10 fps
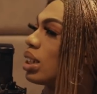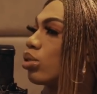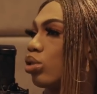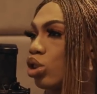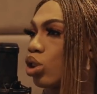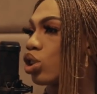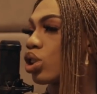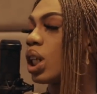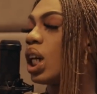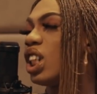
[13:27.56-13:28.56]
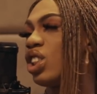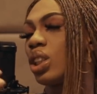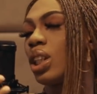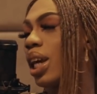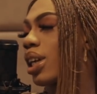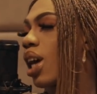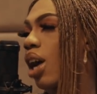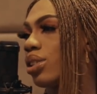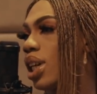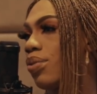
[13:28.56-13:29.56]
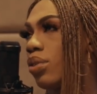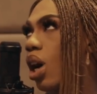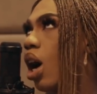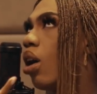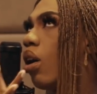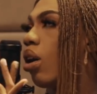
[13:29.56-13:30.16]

eat to church. She doesn't like outside food at